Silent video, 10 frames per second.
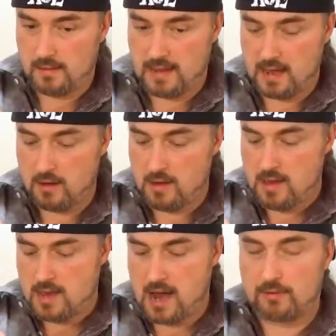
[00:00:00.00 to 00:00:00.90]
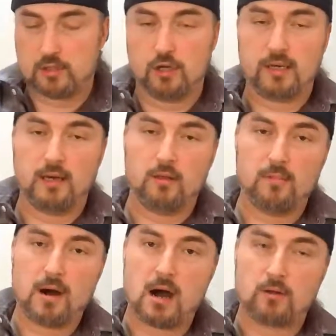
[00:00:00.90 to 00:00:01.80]
Now, I was looking on the
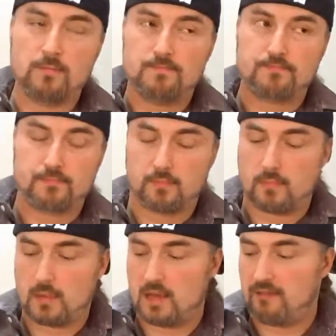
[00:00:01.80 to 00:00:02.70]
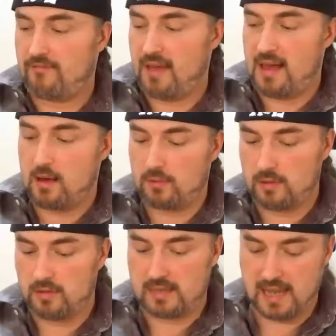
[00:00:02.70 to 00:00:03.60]
bottle, and I found
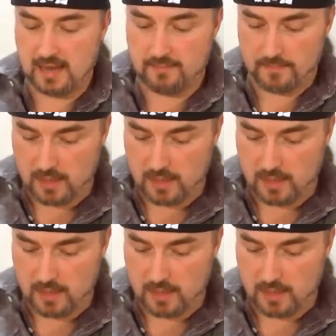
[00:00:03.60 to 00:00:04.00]
the date.